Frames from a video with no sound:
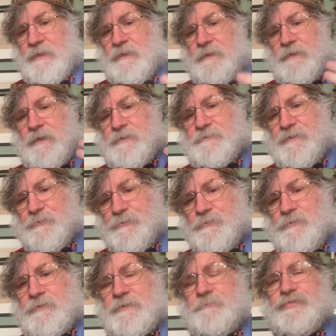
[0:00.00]
And they're
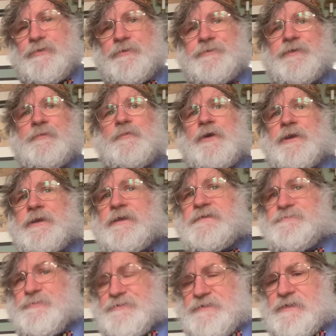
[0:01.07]
all important. One is
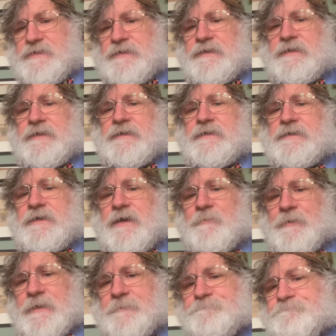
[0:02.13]
particularly
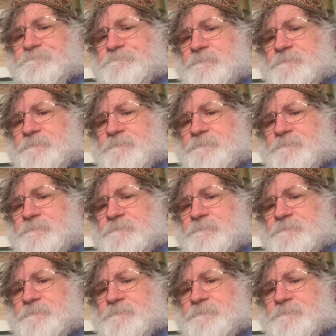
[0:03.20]
alarming.